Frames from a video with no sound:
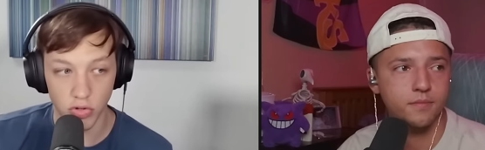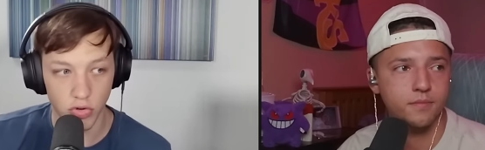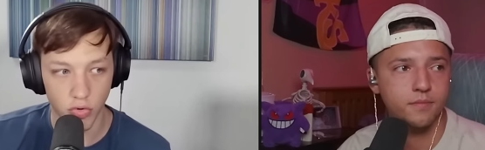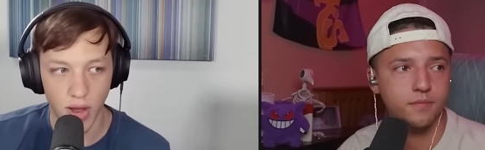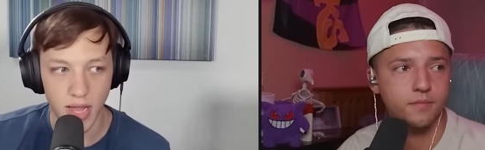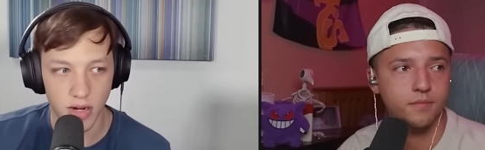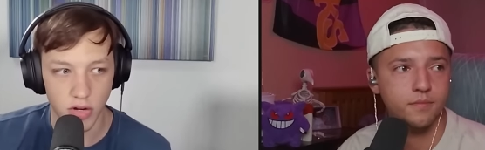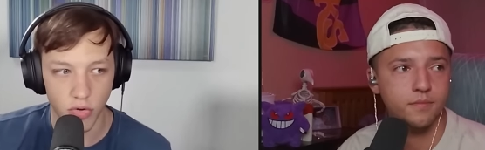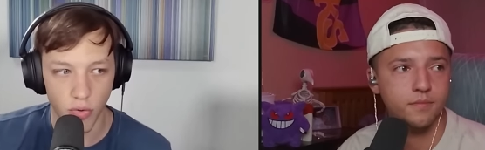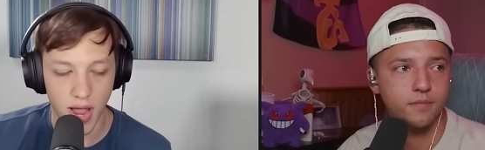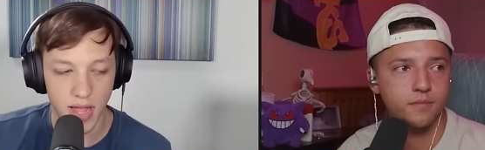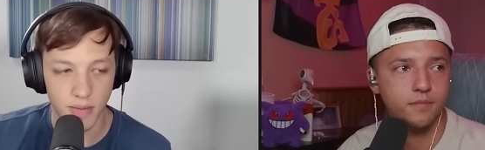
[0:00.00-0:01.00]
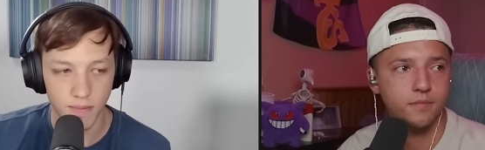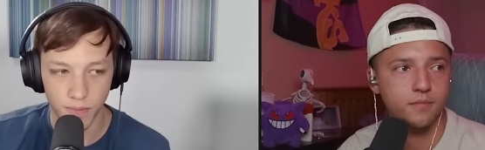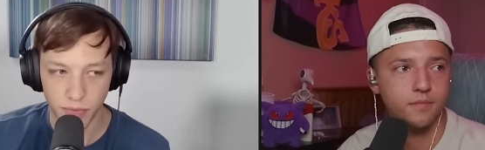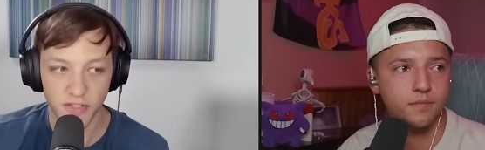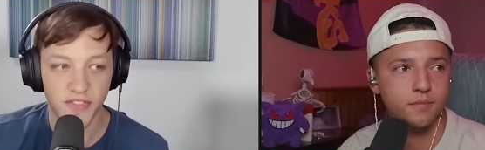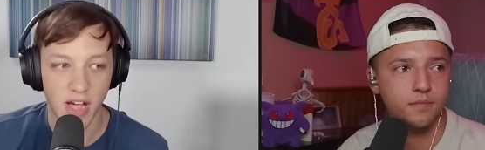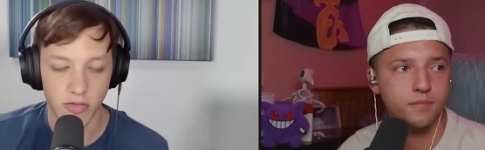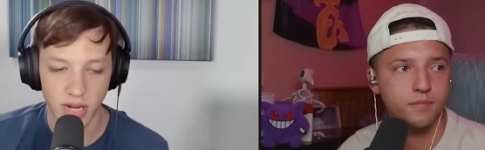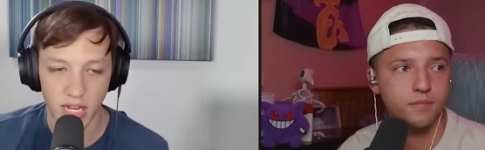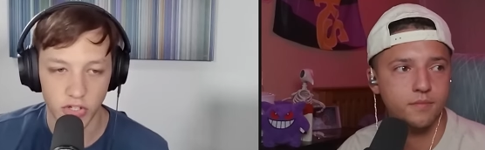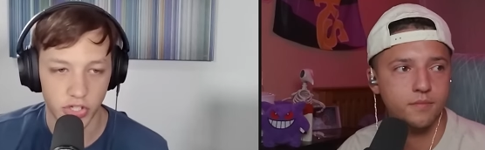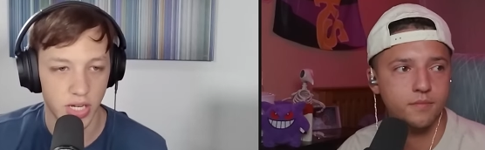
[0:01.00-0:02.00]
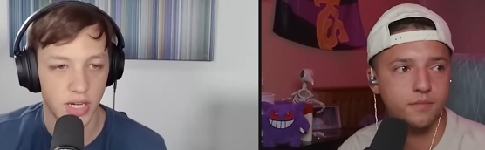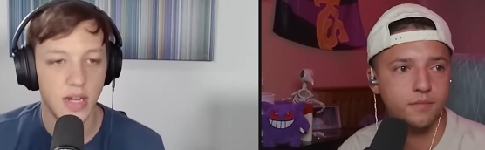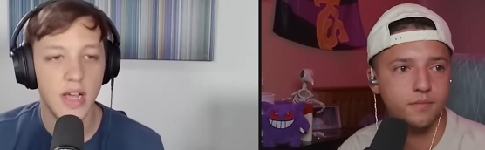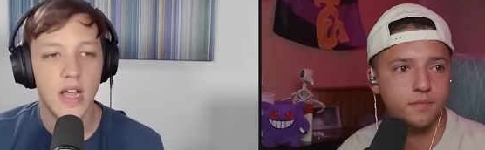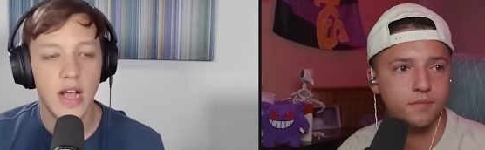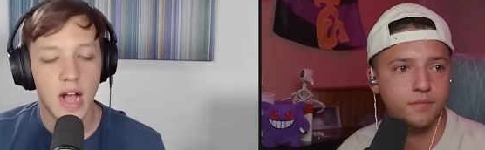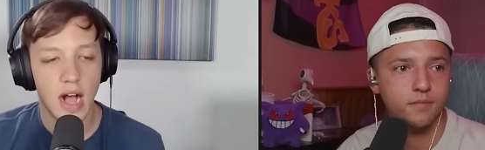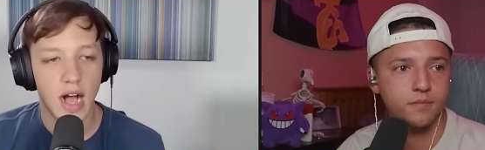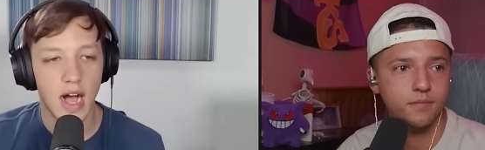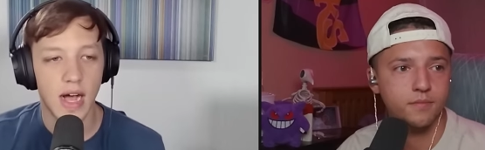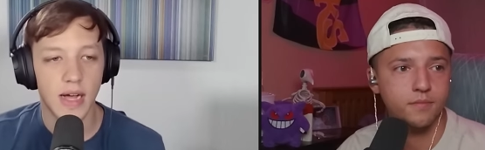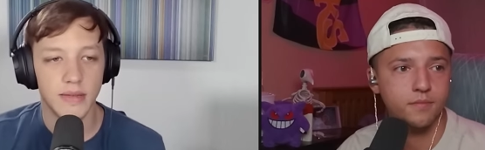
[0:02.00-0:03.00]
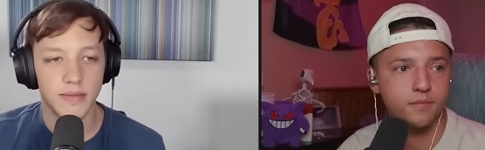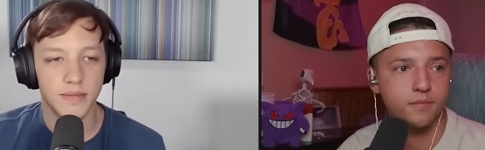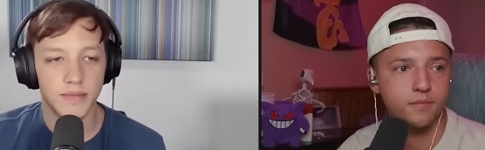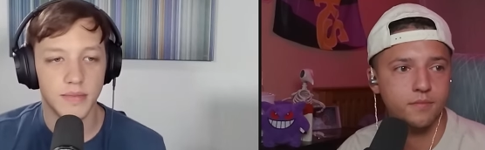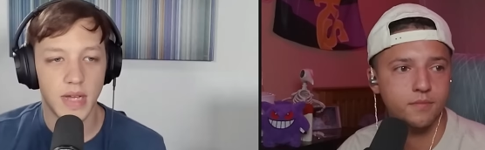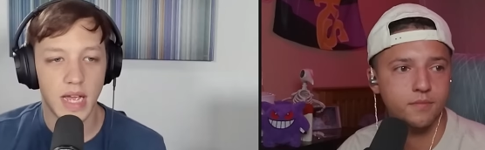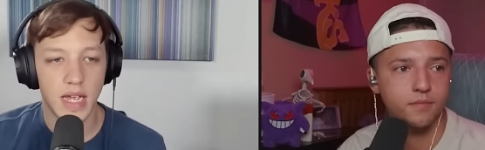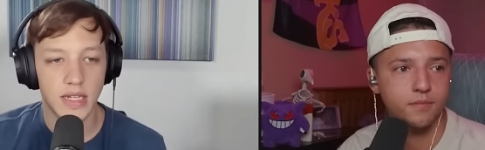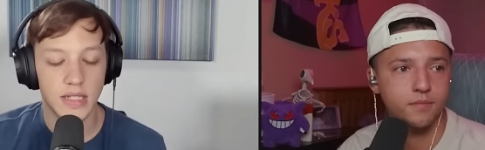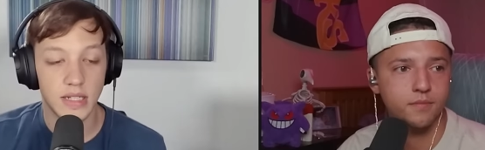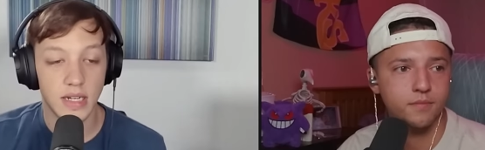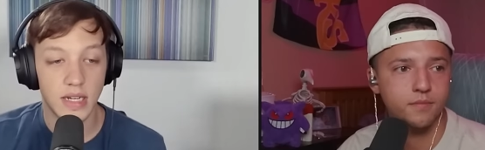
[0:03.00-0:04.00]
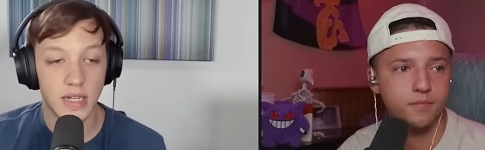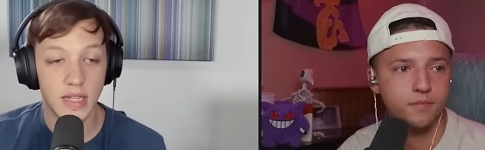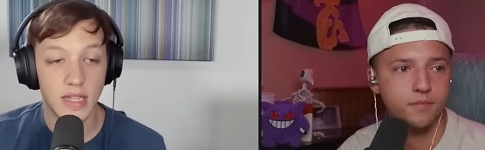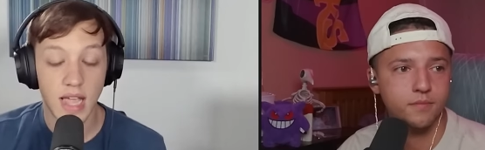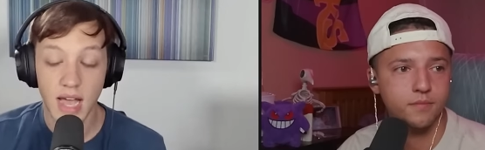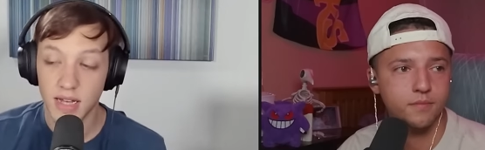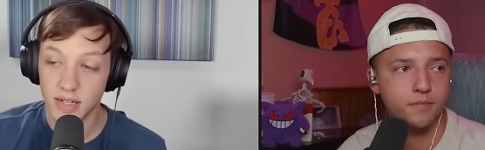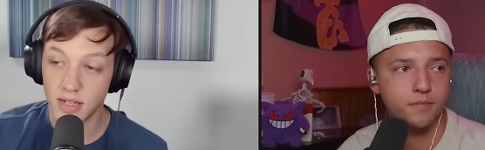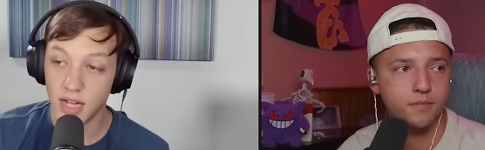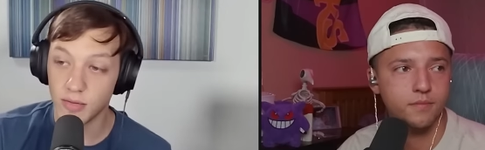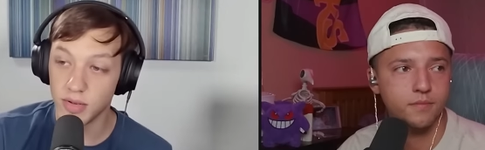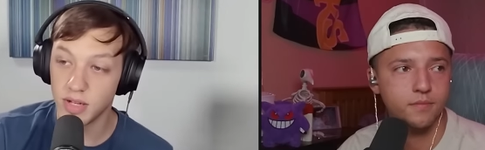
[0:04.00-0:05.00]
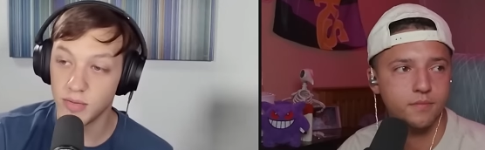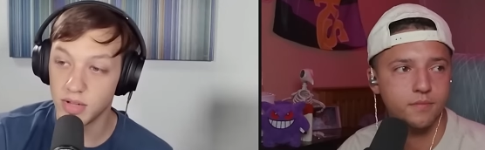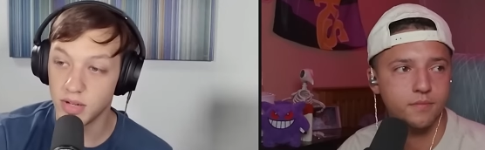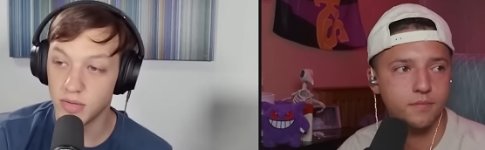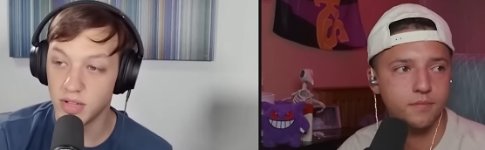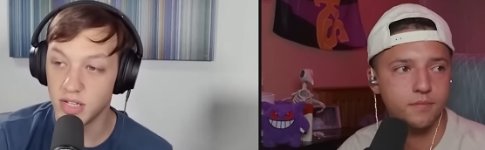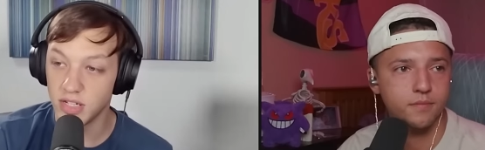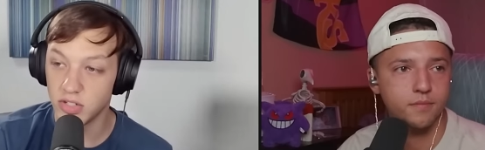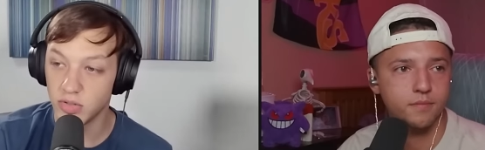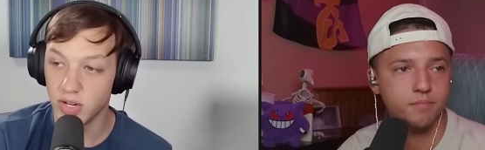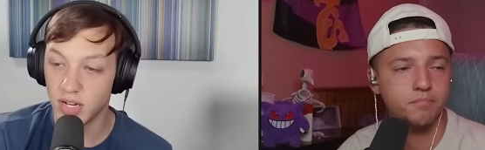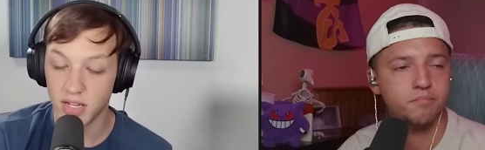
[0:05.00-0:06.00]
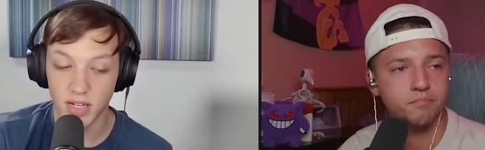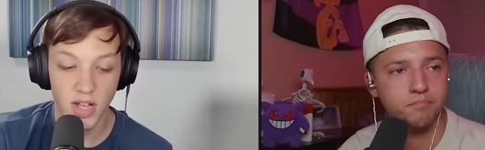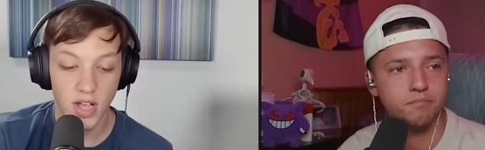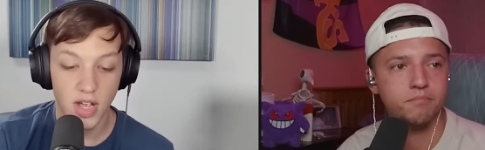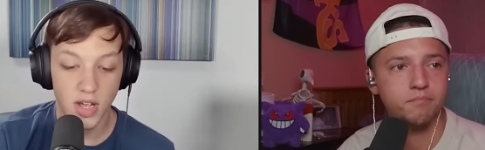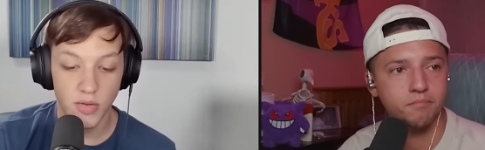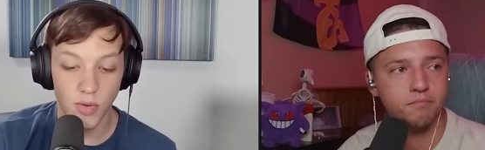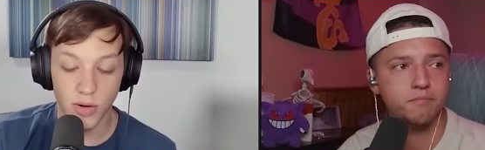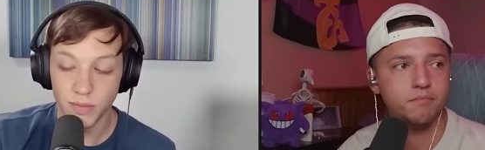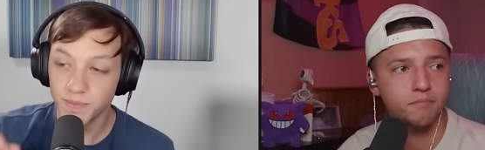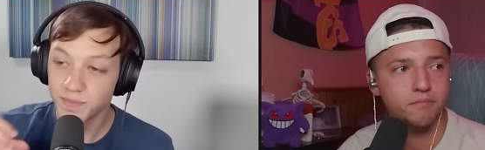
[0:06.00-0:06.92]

Speaker 1: Great, great foundation. Um, and uh, yeah, I really, really, really enjoyed it. Well,